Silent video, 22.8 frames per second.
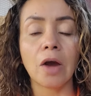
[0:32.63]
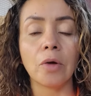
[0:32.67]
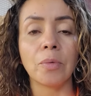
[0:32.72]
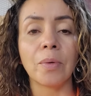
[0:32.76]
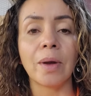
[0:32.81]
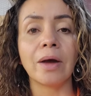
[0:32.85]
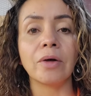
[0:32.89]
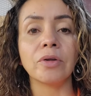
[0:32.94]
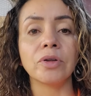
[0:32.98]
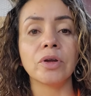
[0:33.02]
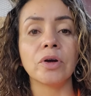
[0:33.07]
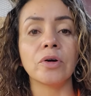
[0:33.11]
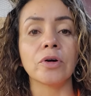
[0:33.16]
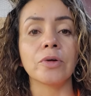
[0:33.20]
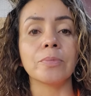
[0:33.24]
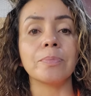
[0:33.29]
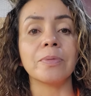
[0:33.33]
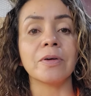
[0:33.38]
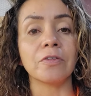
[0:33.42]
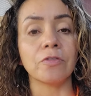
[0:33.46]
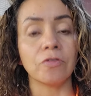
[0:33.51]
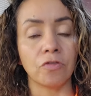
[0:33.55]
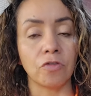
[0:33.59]
around our
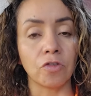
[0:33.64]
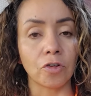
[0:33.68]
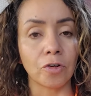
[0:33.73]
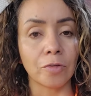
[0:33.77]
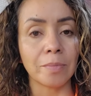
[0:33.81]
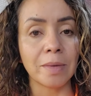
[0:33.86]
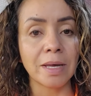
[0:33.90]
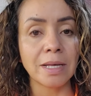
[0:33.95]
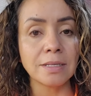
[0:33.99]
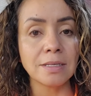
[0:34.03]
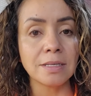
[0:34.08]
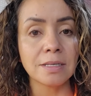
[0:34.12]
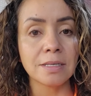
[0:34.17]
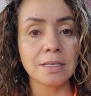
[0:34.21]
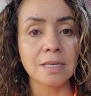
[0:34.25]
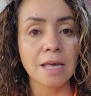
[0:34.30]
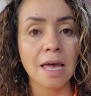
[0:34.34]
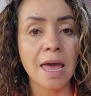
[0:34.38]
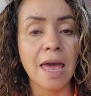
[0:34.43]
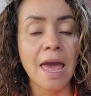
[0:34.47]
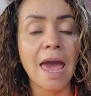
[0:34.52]
performance